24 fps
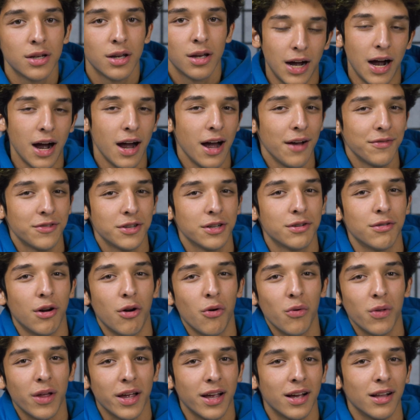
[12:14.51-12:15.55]
I have to grow
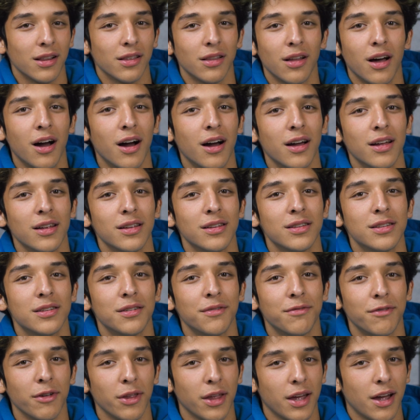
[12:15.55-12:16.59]
like a lot to
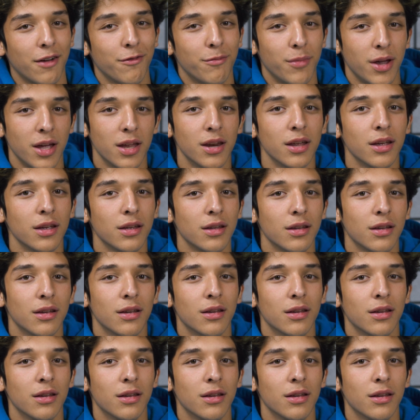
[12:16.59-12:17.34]
feel like I've made it.